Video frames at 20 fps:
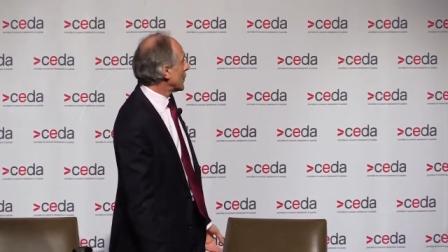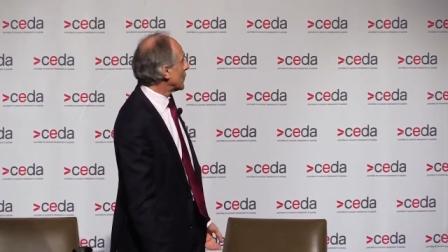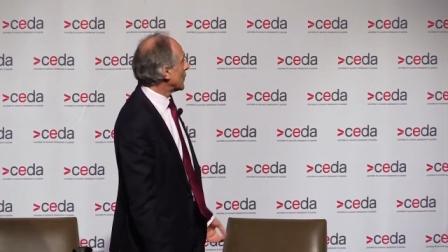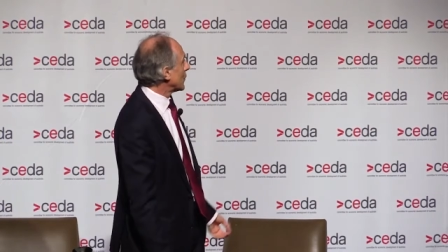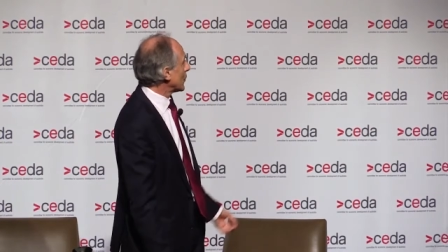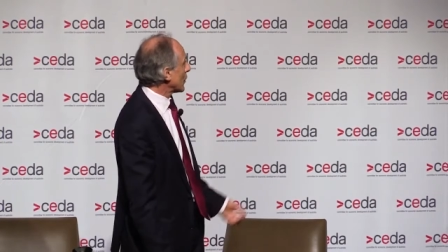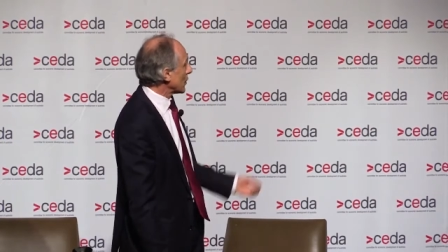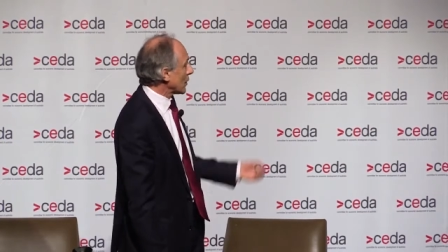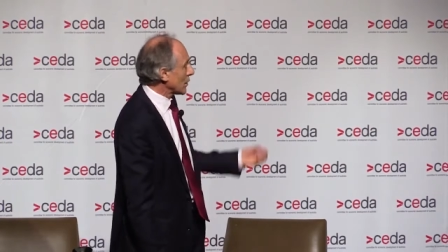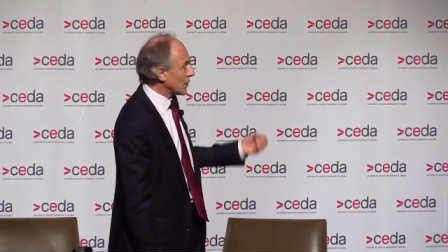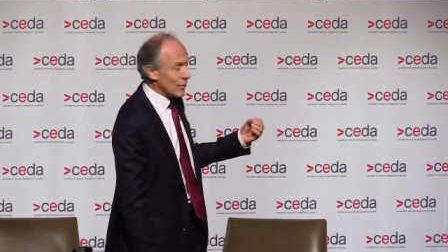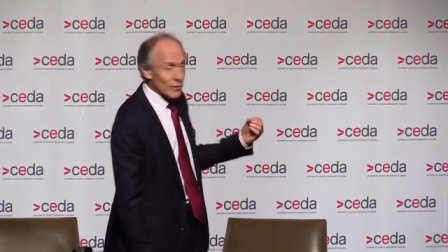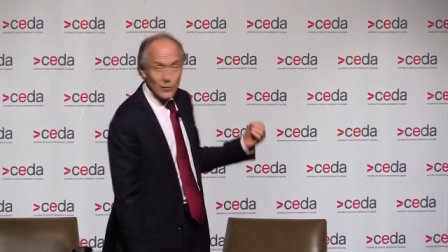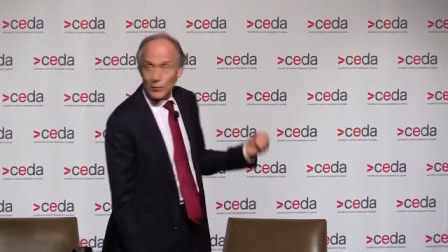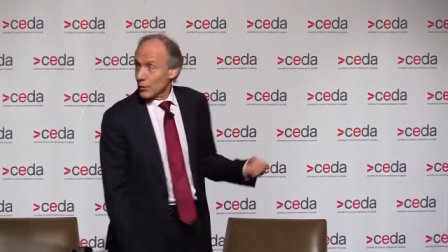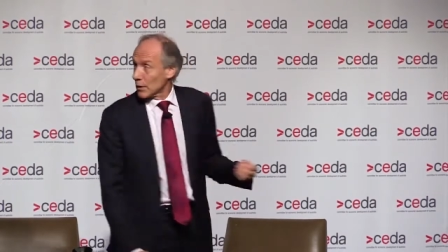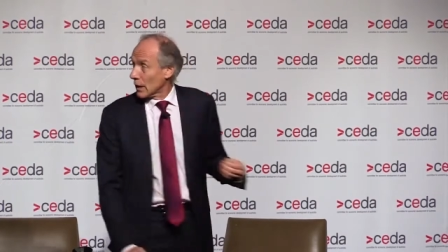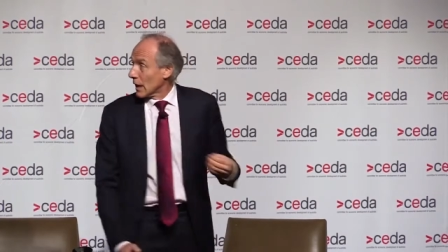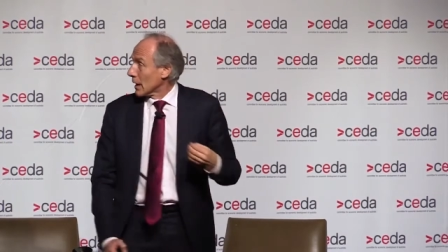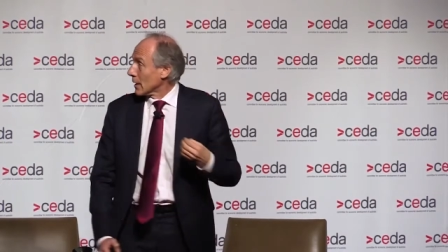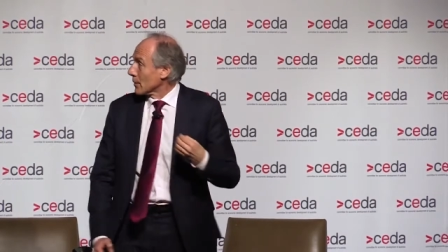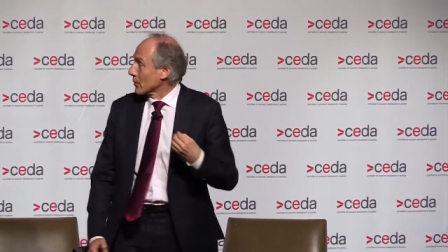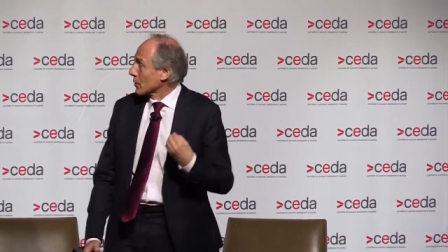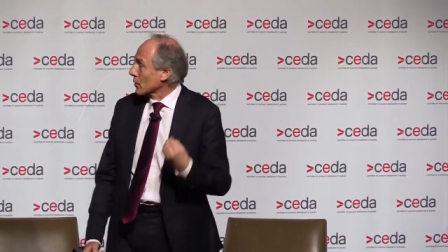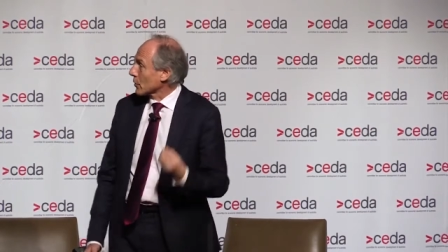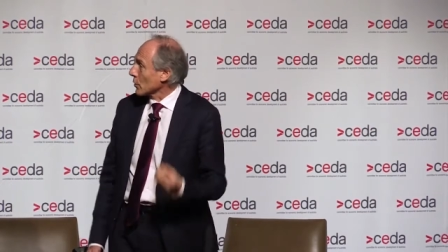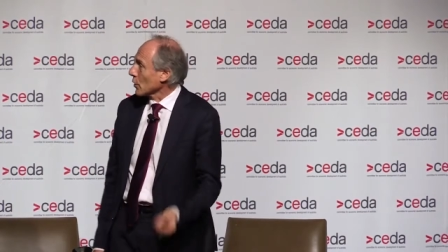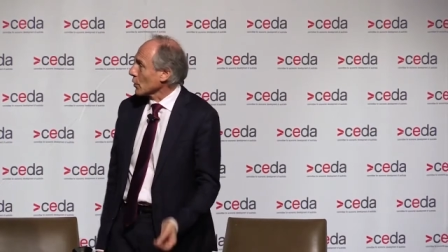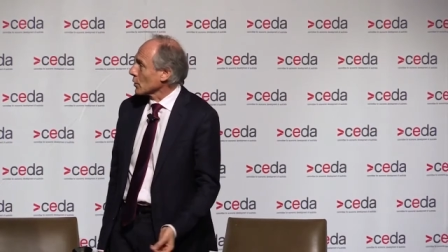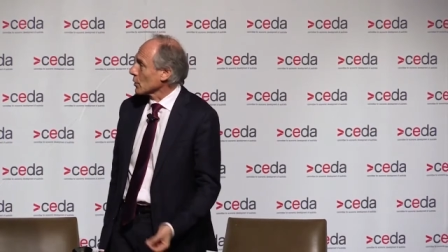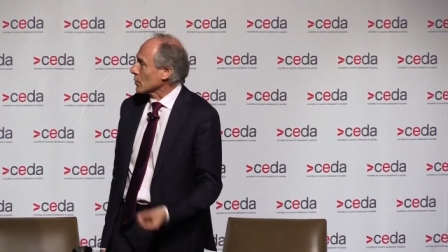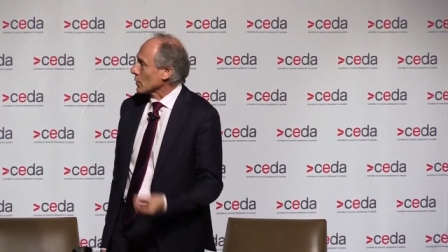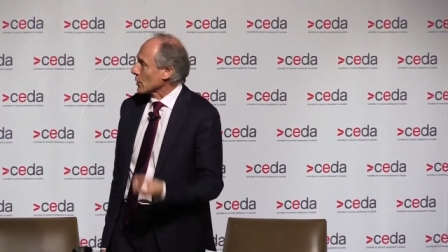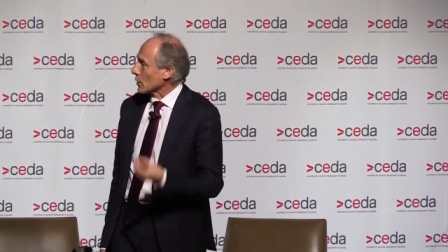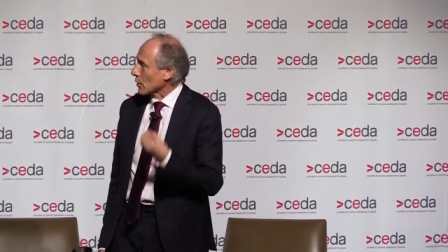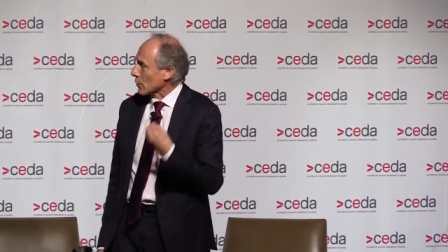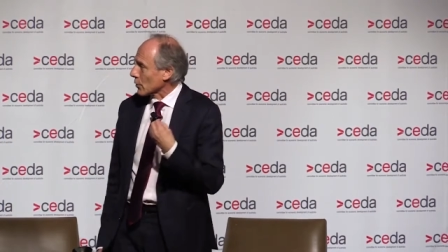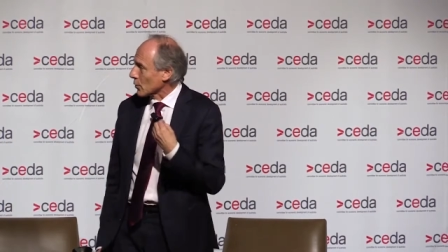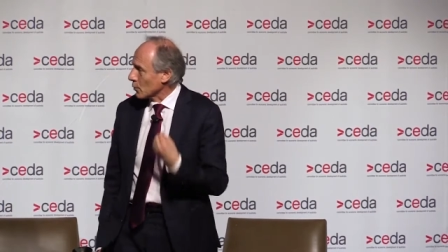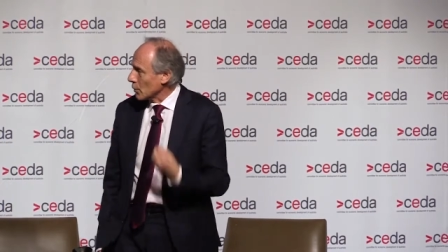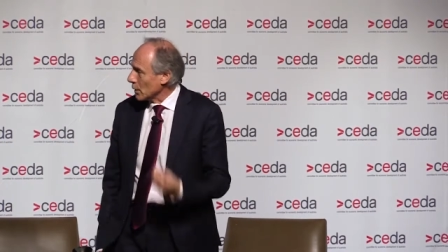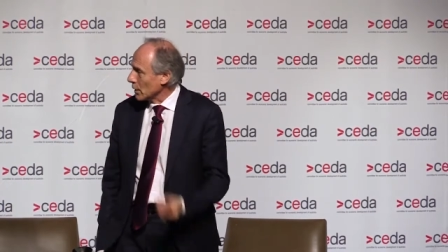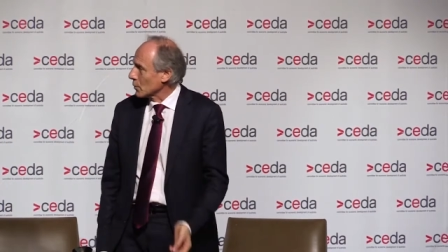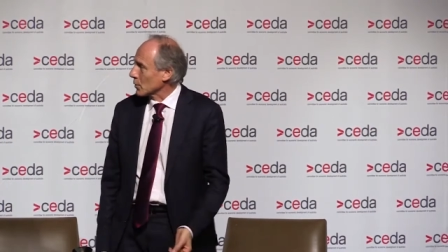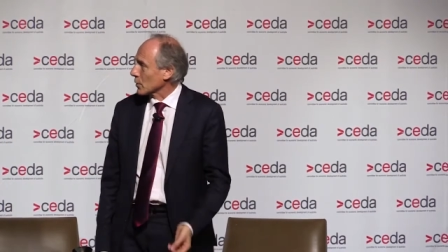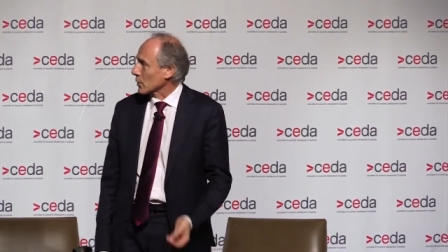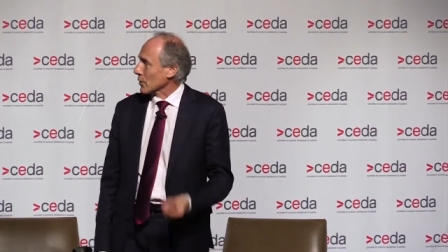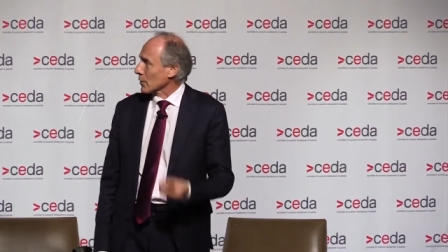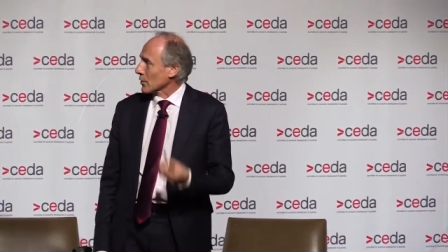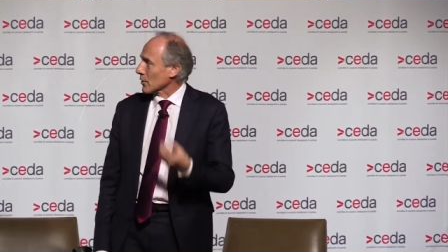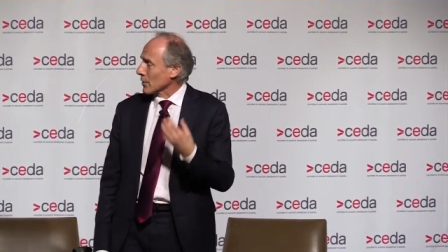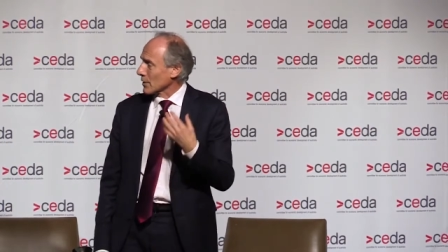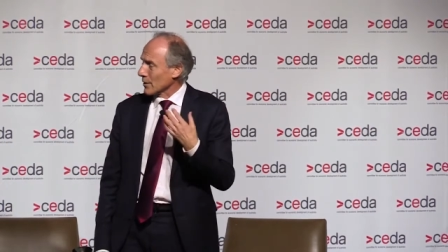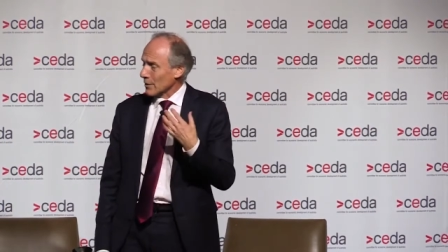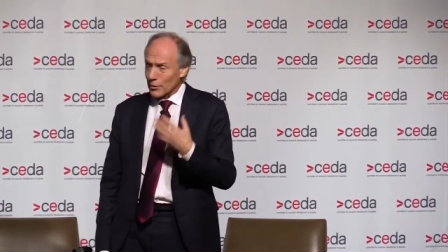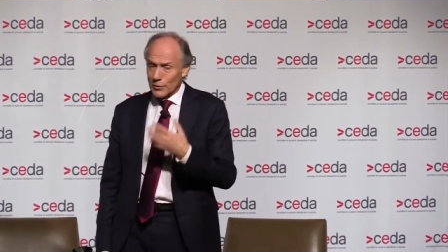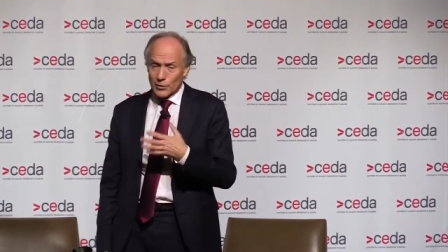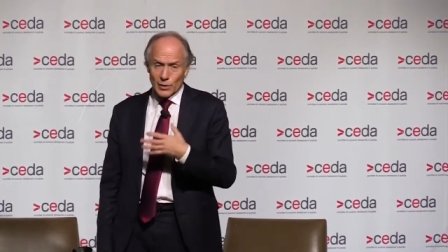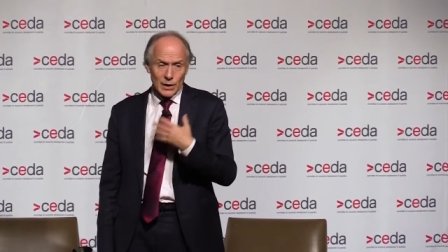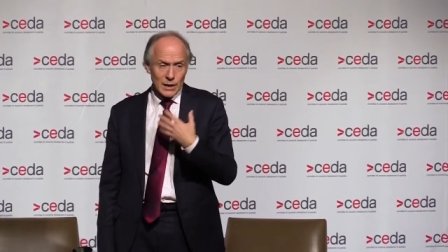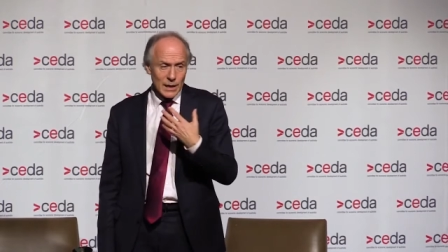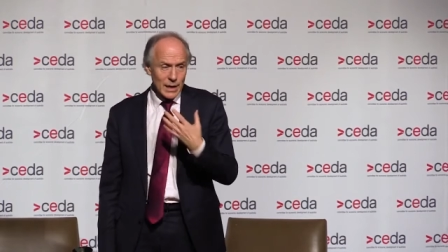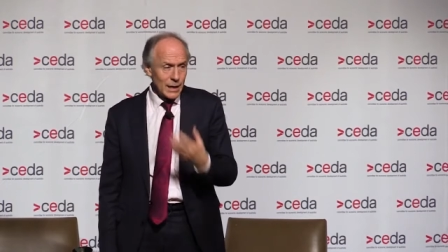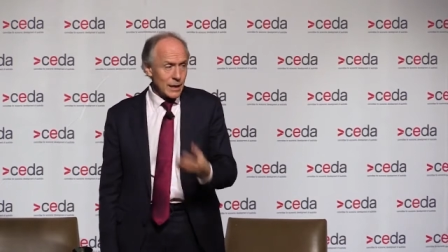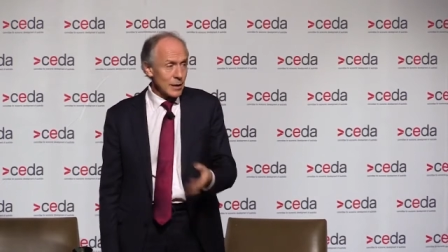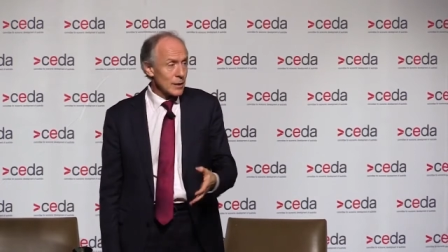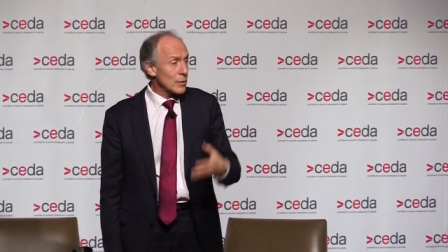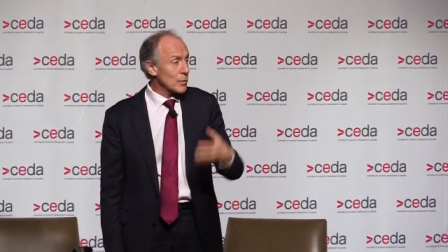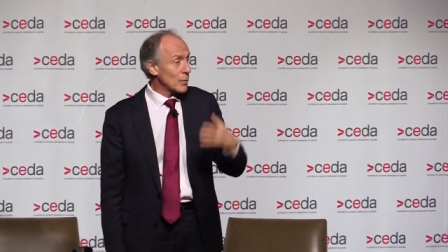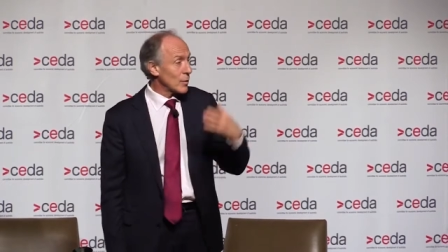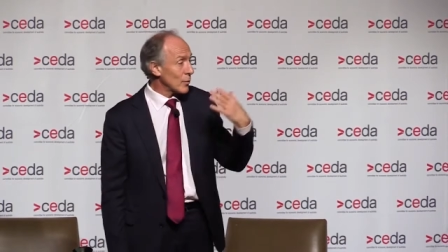We've got lots of um, solar, we've got lots of wind, we've got lots of land,